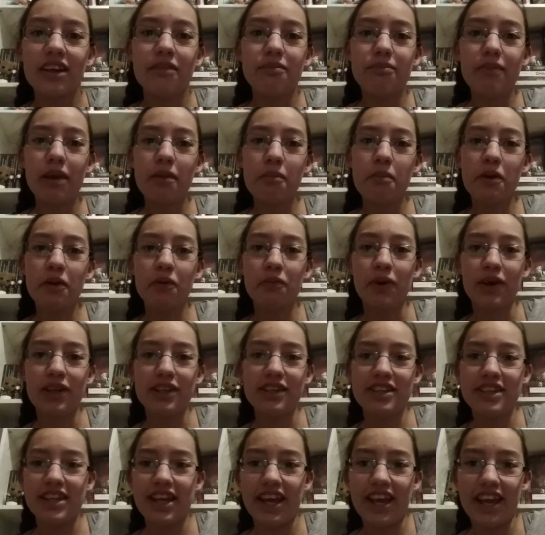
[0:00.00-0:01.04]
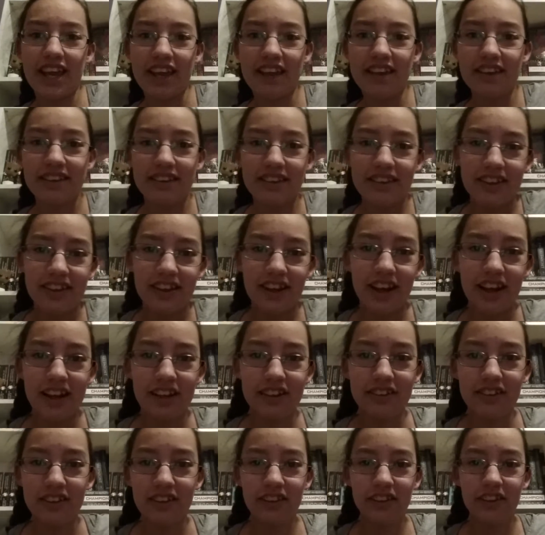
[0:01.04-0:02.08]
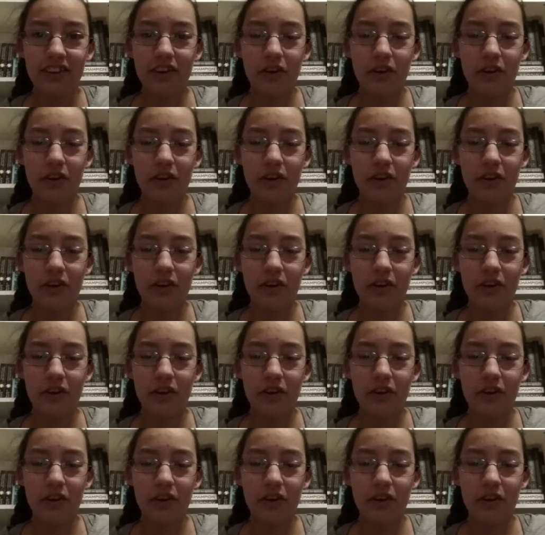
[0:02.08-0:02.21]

maybe one day I'll